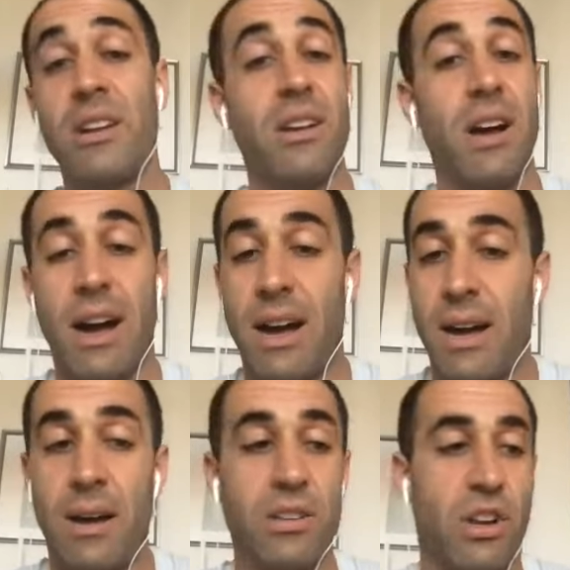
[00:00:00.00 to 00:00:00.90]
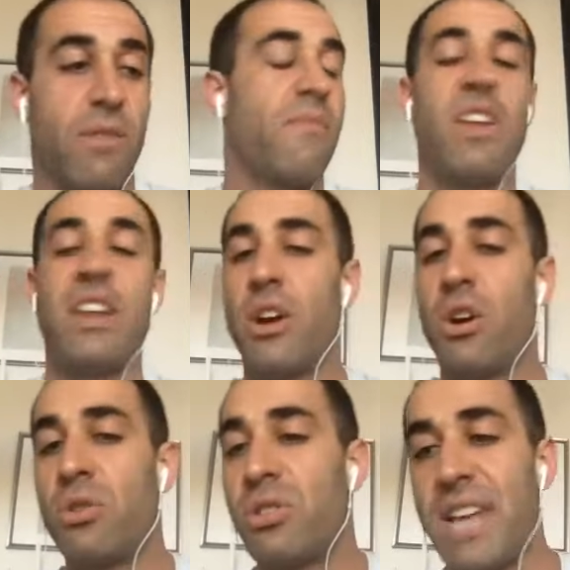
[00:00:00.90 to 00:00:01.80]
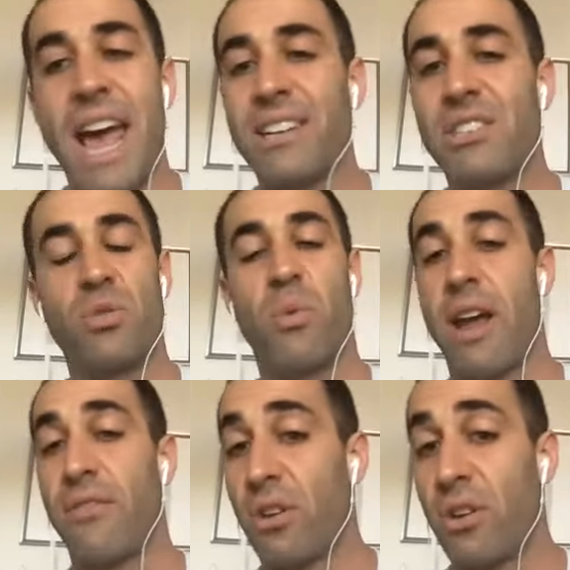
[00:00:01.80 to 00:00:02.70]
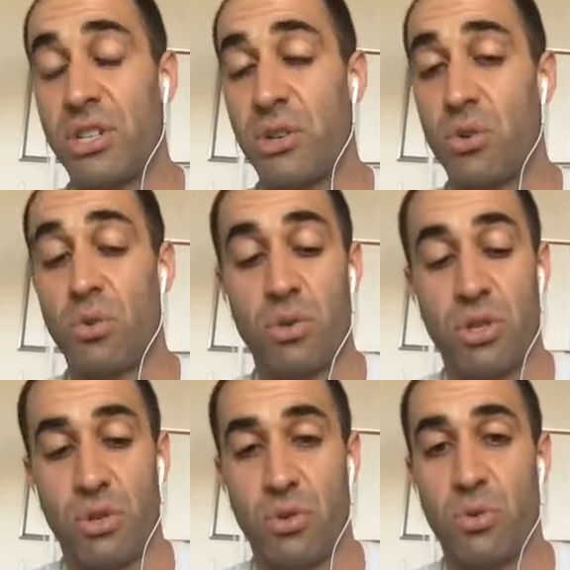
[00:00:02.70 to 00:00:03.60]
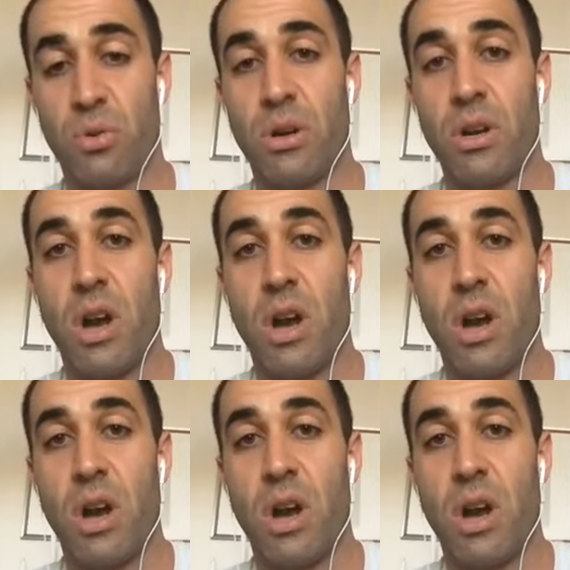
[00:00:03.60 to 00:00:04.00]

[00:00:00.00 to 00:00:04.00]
uh, you know videos text whatever to to